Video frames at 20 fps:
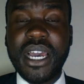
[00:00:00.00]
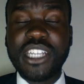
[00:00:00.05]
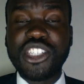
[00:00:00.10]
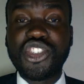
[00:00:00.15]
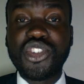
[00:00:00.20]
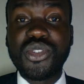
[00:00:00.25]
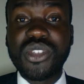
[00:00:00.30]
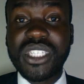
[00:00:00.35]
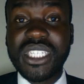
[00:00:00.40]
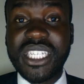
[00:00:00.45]

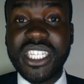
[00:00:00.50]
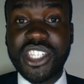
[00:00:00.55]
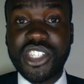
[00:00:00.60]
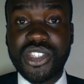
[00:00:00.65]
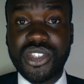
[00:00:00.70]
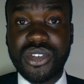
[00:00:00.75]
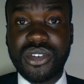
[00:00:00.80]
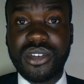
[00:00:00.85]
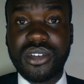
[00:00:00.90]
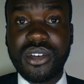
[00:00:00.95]

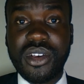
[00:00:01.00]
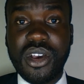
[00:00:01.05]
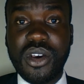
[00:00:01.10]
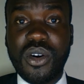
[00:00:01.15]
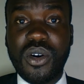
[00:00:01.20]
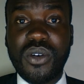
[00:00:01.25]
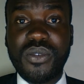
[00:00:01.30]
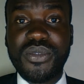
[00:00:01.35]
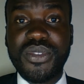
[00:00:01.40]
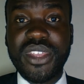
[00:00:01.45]
jurisdiction
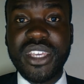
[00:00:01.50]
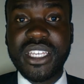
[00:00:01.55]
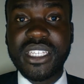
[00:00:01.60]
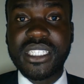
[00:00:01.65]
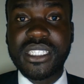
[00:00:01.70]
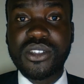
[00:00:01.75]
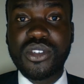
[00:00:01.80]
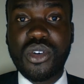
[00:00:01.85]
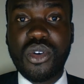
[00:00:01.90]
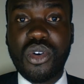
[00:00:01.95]
of
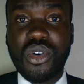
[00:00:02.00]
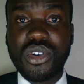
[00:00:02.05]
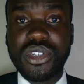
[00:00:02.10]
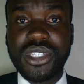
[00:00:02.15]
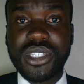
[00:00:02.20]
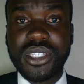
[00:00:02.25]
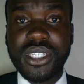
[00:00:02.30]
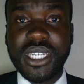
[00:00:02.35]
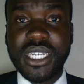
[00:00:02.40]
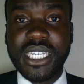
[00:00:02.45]
this
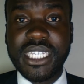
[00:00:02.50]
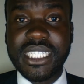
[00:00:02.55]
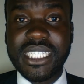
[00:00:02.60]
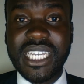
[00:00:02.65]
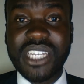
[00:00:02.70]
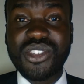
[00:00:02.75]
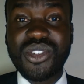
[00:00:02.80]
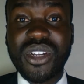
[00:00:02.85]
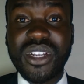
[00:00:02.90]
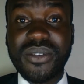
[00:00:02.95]
court is
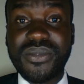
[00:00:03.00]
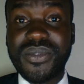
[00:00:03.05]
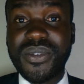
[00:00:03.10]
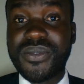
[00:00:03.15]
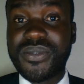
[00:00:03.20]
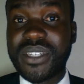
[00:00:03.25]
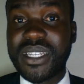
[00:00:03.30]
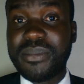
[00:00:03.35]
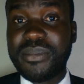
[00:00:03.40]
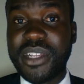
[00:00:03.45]
actually
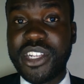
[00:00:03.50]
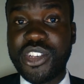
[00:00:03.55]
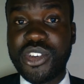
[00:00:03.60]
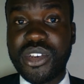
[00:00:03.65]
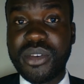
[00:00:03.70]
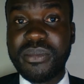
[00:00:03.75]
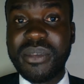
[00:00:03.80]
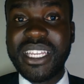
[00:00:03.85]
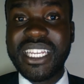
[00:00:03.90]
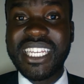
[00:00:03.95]
50
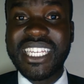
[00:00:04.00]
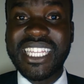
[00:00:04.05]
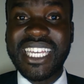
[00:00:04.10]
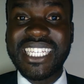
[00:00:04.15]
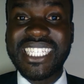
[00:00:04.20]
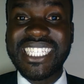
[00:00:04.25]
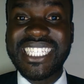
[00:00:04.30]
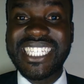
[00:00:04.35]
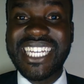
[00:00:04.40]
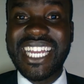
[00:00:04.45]
million, meaning
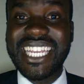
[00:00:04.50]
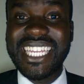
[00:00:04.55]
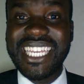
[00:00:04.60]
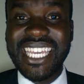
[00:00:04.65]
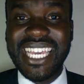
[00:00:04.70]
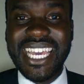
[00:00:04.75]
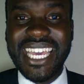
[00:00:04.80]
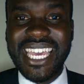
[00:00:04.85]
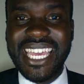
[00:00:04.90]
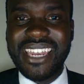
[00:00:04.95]
that it can
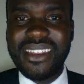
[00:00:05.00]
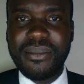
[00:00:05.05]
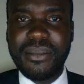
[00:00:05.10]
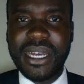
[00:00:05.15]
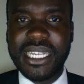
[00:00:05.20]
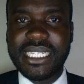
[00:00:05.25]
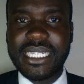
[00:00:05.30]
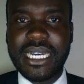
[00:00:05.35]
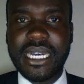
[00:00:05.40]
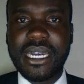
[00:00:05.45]
hear any
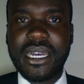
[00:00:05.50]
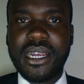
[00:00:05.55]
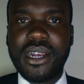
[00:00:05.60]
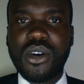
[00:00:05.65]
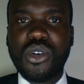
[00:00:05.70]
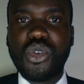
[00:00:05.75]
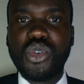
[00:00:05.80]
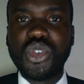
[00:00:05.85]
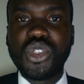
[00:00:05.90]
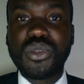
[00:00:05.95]
matter
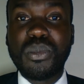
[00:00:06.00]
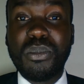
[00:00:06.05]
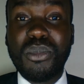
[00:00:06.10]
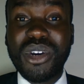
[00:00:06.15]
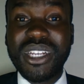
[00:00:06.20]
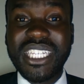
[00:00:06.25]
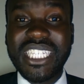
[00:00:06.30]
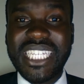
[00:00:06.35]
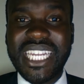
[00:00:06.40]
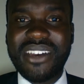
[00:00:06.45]
whose
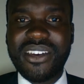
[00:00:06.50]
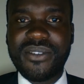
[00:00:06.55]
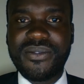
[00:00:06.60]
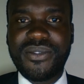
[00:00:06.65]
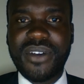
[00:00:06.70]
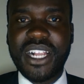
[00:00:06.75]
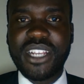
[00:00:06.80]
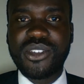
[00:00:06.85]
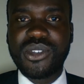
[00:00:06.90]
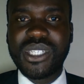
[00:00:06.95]
monetary
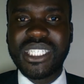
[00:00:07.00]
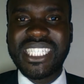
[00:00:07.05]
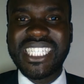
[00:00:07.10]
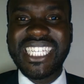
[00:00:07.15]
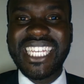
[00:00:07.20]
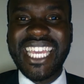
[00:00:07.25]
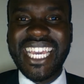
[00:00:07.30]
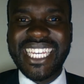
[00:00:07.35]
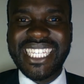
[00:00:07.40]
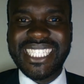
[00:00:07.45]
value is
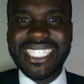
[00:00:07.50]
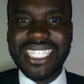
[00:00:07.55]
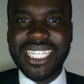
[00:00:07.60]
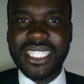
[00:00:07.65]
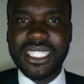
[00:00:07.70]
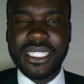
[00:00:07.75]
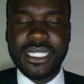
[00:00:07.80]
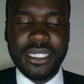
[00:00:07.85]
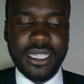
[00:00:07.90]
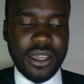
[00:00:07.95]
in
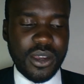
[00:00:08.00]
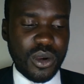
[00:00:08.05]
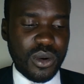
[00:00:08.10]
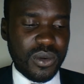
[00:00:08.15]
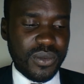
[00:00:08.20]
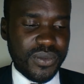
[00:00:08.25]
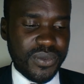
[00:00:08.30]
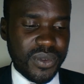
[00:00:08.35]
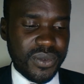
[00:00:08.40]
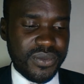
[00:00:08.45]
excess
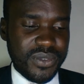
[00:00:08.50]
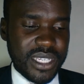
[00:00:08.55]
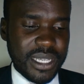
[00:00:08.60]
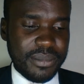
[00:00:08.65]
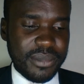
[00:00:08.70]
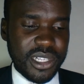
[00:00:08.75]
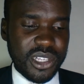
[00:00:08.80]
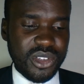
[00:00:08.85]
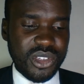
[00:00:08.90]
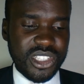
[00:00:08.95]
of 50
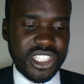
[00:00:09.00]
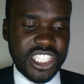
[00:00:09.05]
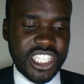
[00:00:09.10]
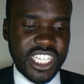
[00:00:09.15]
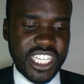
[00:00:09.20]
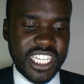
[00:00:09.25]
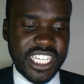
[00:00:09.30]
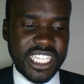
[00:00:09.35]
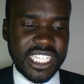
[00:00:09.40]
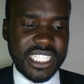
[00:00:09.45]
million
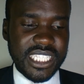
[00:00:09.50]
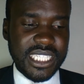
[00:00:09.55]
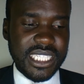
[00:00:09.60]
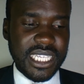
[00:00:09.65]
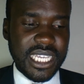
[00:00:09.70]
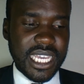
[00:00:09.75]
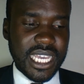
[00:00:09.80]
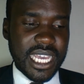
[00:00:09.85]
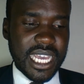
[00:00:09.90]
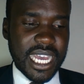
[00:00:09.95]
shillings.
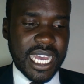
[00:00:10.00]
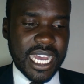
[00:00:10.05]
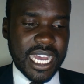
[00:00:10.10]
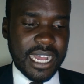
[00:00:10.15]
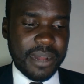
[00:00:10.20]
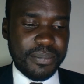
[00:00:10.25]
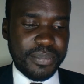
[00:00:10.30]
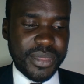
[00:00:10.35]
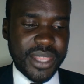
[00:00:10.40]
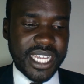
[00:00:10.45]

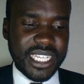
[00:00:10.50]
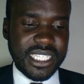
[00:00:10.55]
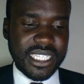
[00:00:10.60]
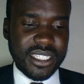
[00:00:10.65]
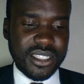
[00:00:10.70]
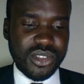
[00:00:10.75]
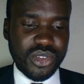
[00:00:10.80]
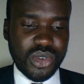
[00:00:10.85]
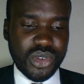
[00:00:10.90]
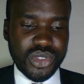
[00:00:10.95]
That
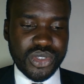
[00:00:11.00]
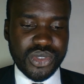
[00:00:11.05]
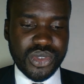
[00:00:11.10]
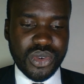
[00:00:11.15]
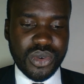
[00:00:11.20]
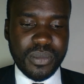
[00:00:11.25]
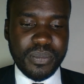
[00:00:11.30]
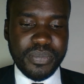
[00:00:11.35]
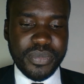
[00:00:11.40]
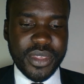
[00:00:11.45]
is
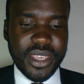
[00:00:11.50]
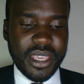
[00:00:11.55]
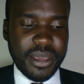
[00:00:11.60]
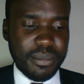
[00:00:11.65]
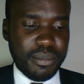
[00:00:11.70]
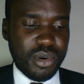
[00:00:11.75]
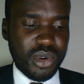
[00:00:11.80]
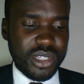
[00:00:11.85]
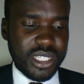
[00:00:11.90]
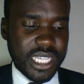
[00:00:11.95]
also
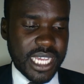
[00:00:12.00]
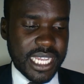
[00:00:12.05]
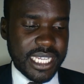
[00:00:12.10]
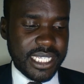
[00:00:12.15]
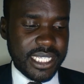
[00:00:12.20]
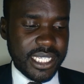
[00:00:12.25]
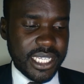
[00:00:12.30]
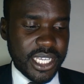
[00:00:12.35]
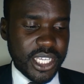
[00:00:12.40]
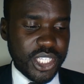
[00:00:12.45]

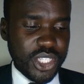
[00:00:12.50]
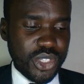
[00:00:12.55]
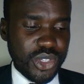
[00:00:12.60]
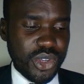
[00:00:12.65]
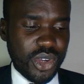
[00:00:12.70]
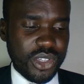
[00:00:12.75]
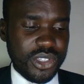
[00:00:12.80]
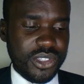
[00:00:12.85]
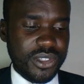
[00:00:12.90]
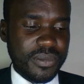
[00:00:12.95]
important to
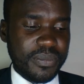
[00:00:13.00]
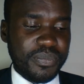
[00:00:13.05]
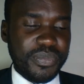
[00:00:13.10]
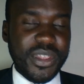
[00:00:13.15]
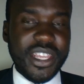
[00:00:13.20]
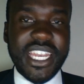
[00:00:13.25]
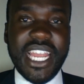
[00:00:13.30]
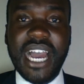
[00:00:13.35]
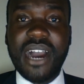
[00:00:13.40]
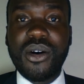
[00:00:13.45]
note.
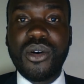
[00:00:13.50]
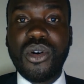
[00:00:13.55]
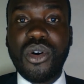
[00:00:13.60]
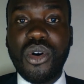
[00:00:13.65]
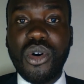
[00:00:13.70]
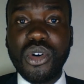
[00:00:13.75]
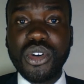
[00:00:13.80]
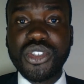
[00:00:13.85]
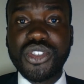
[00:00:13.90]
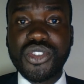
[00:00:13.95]
Now,
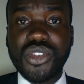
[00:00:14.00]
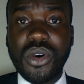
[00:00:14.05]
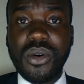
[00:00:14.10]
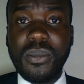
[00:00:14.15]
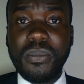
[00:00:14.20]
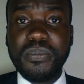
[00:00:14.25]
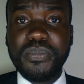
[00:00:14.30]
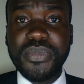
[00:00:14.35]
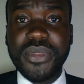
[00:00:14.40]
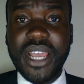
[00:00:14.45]

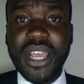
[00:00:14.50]
also,